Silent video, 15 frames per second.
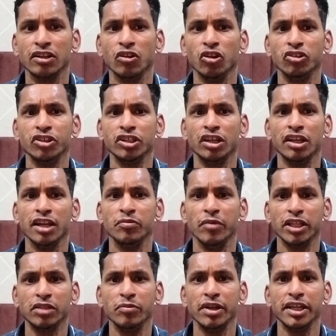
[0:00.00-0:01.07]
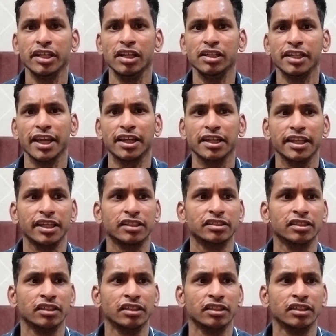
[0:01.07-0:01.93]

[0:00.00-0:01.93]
logical and mathematical techniques.